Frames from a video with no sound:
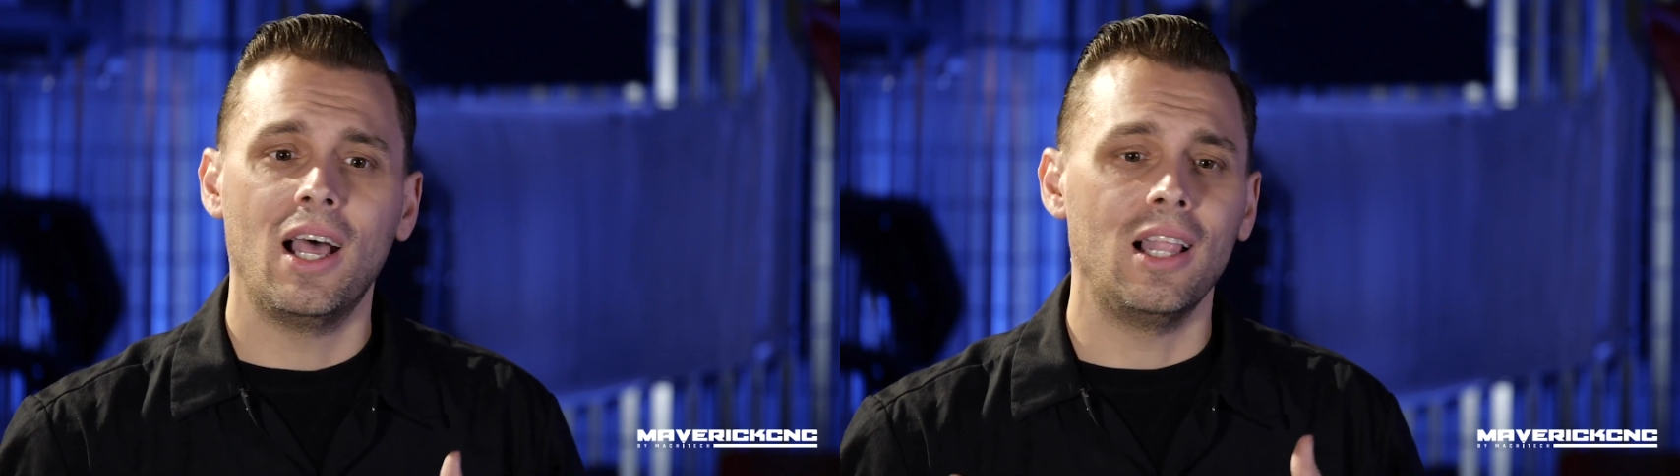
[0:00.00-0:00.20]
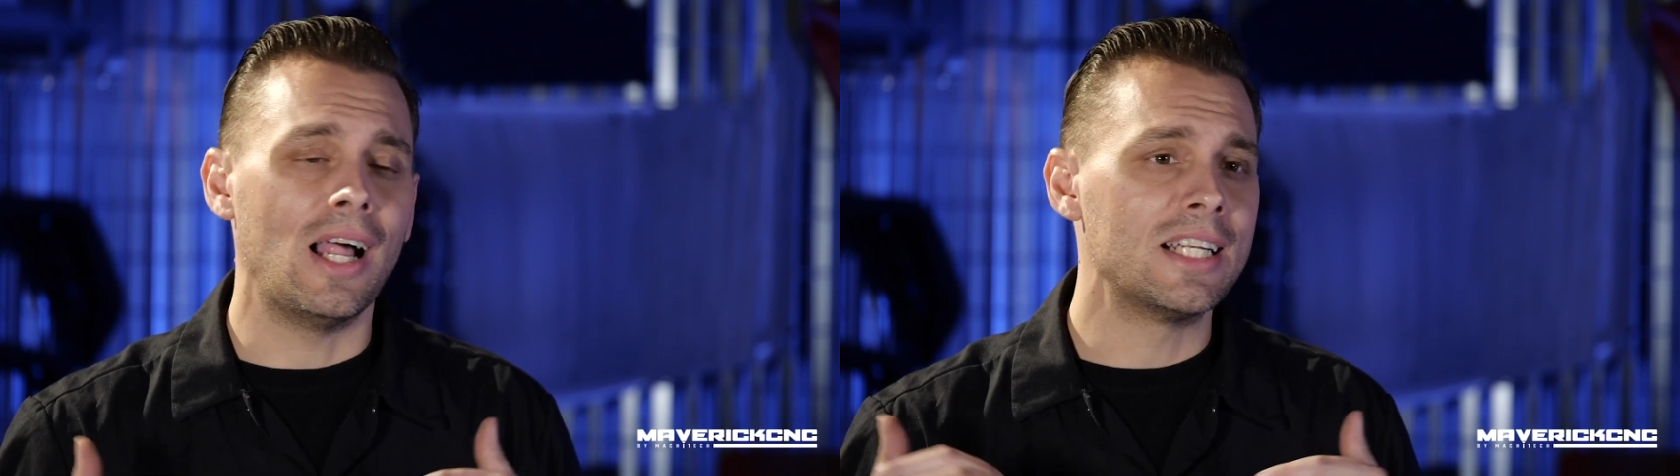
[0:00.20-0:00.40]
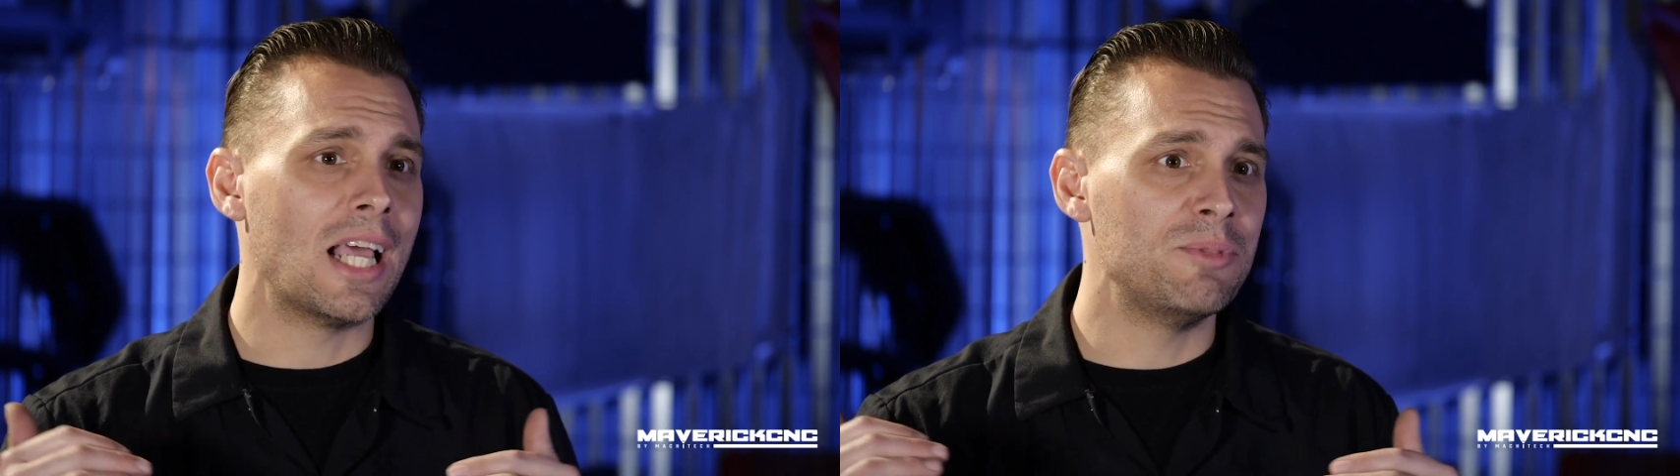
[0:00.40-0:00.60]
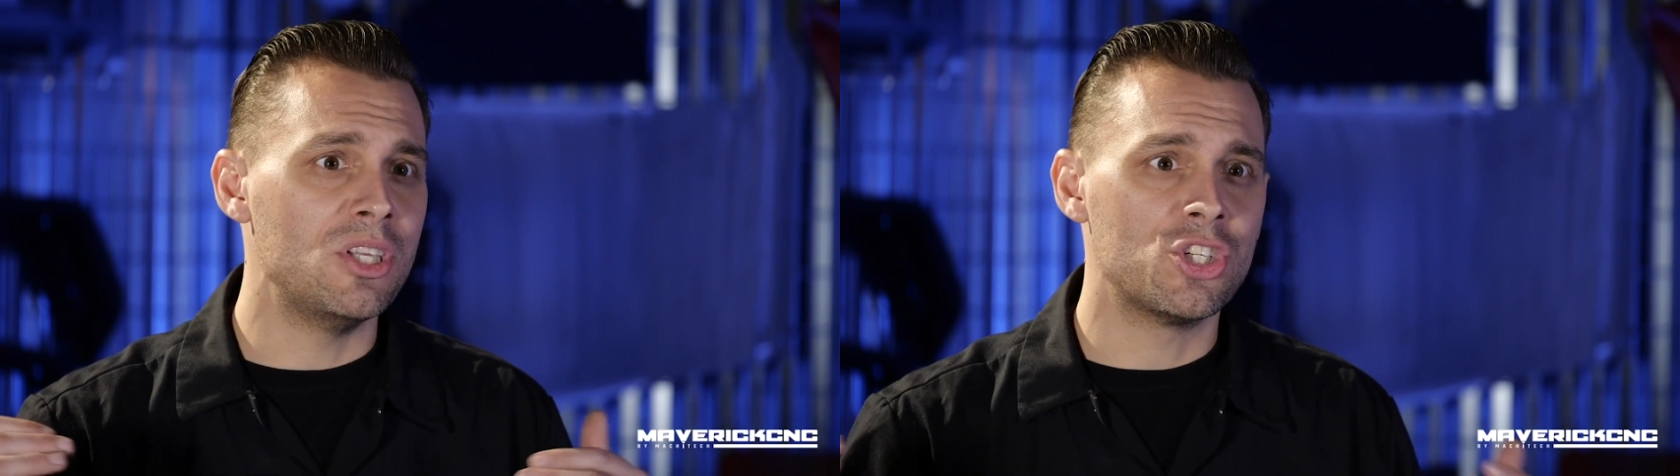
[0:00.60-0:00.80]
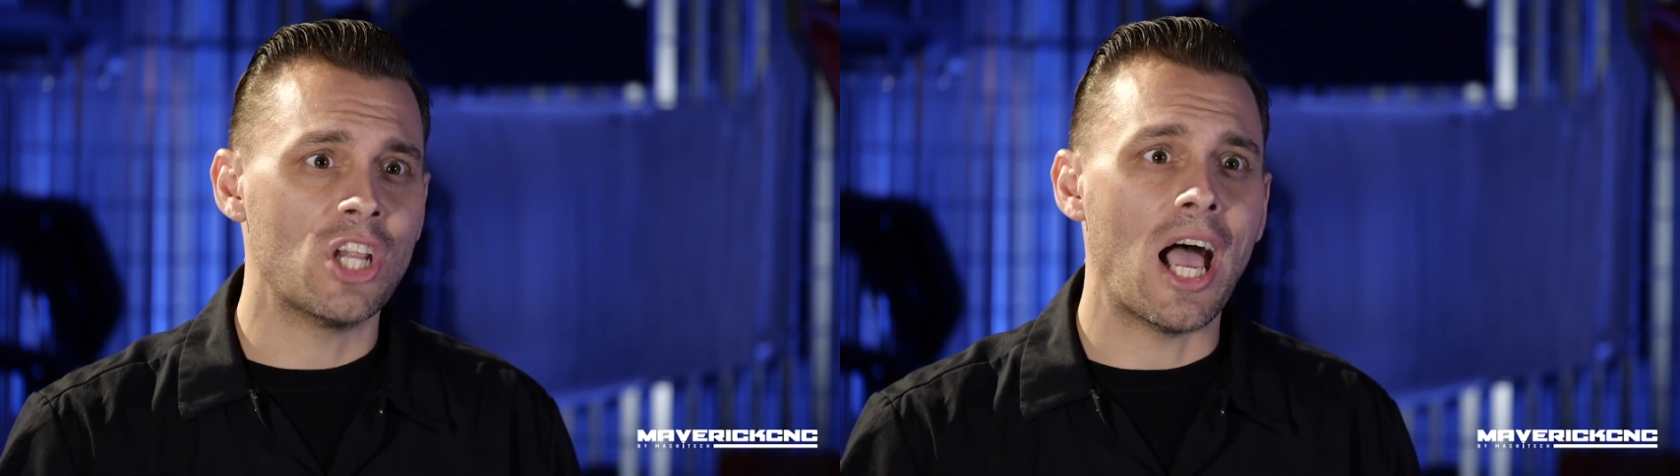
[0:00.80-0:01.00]
a lot of times
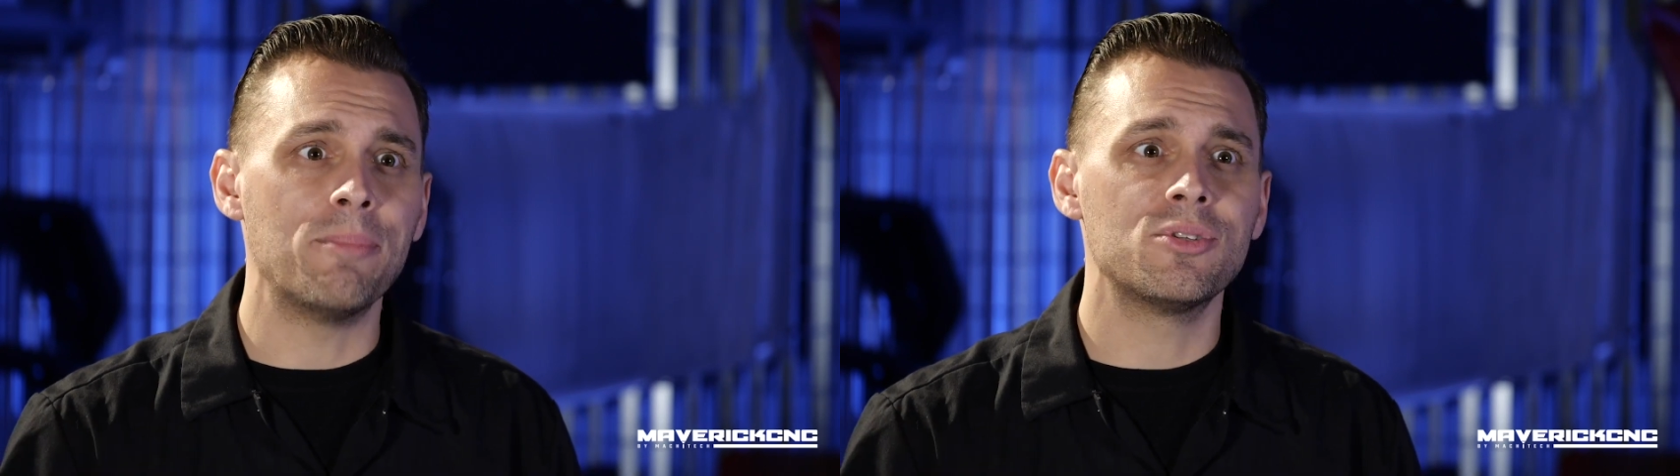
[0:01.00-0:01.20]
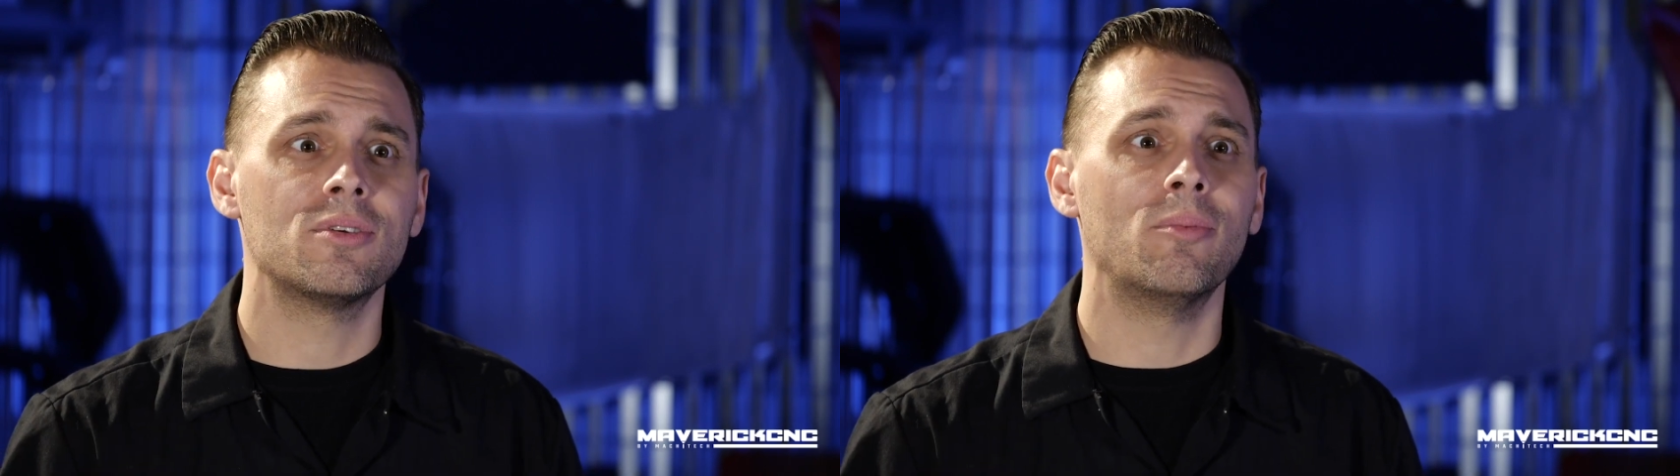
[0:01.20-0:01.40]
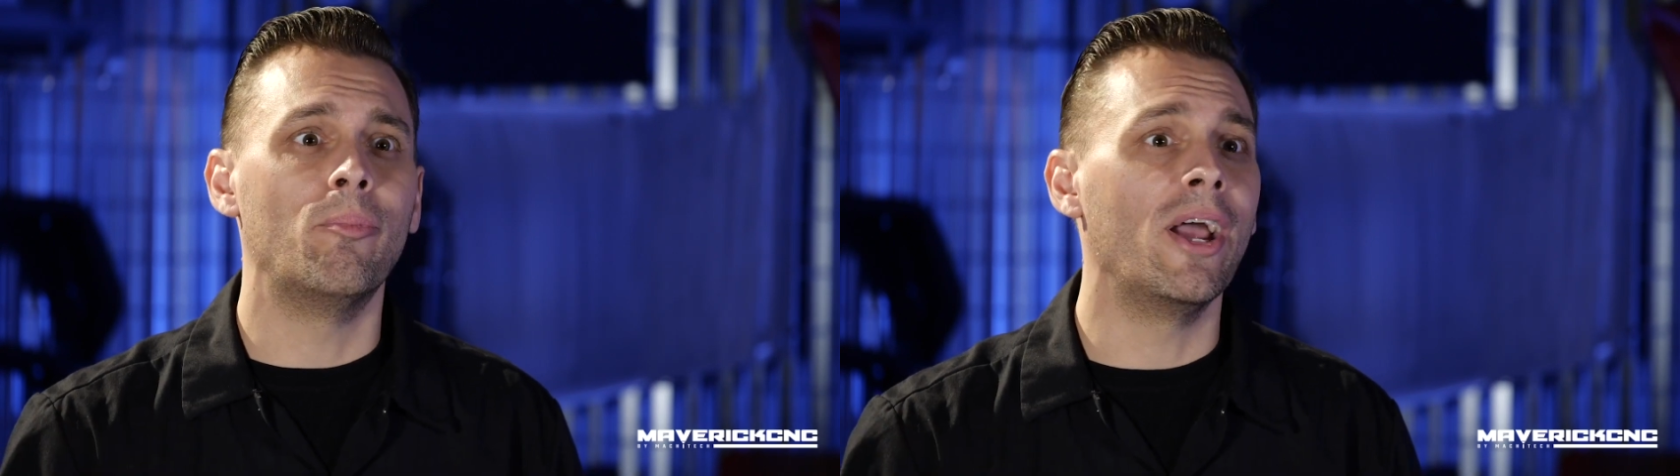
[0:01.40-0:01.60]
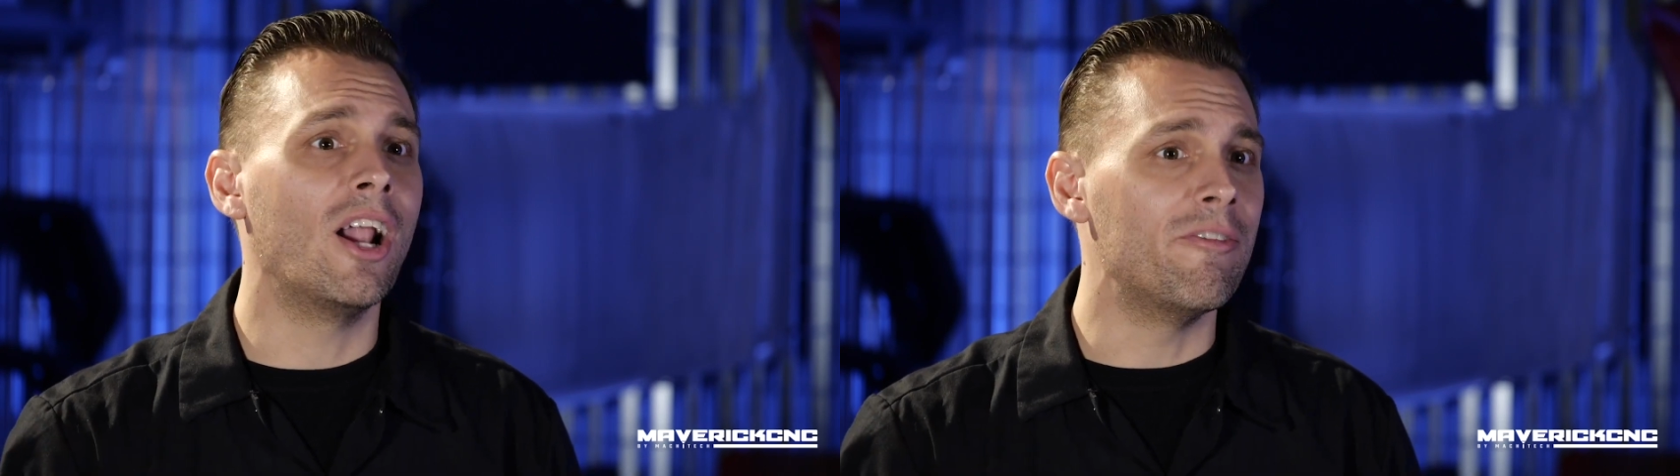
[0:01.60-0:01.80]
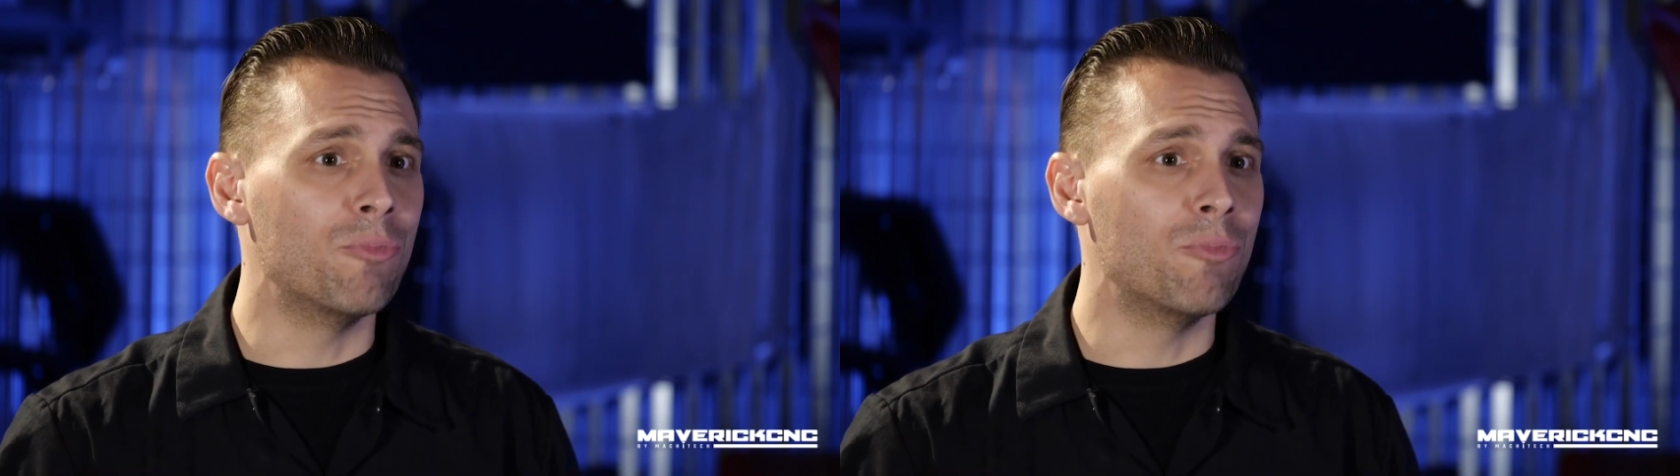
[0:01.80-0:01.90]
these shops bite off